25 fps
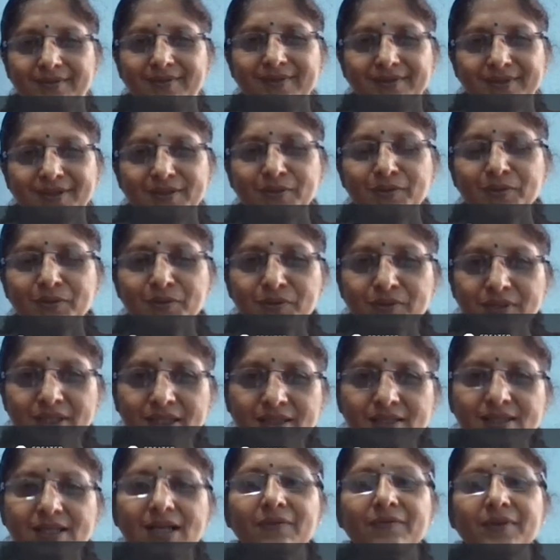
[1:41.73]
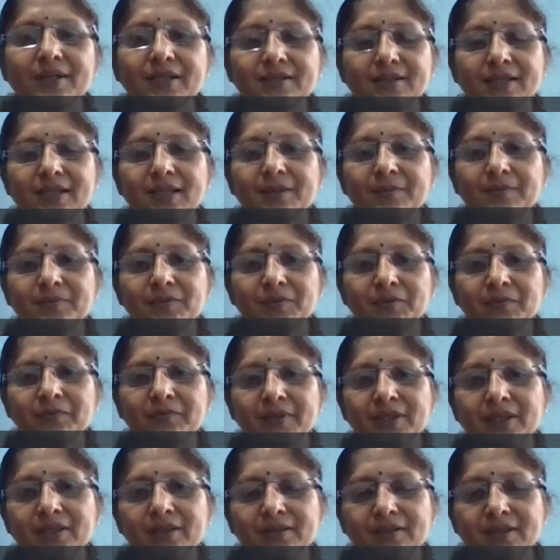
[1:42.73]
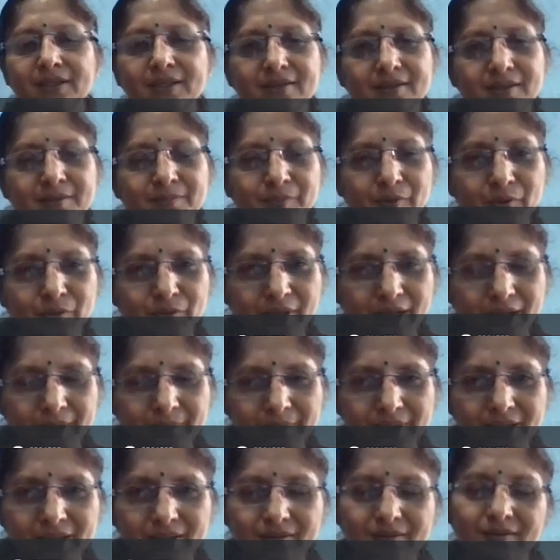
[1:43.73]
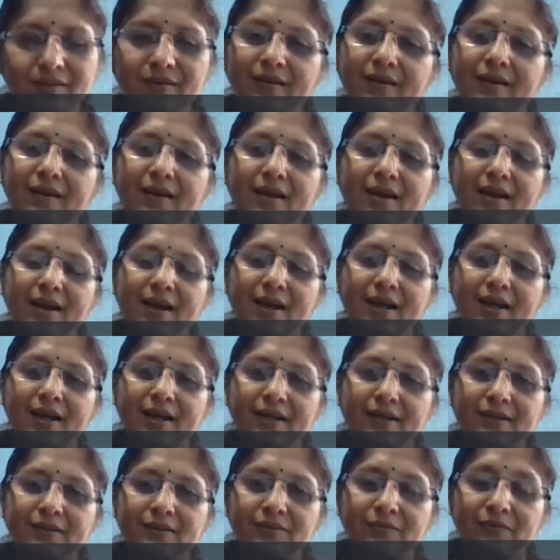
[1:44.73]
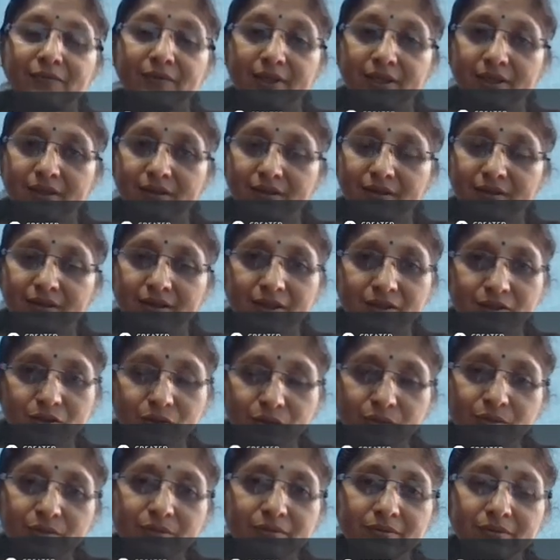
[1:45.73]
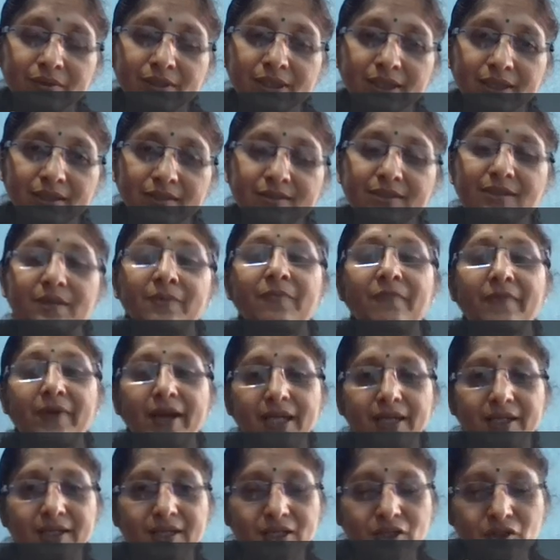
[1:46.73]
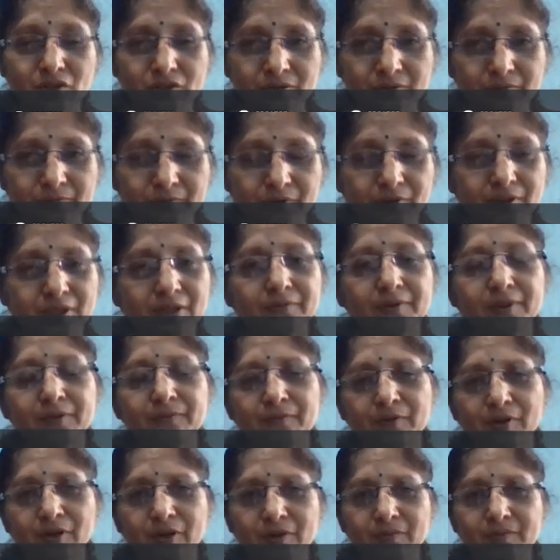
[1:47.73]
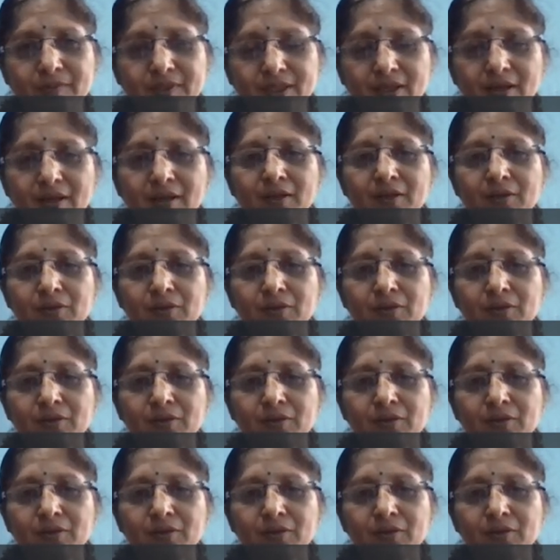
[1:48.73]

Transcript: So using JavaScript, we did some programming and we also did some validation for our forms.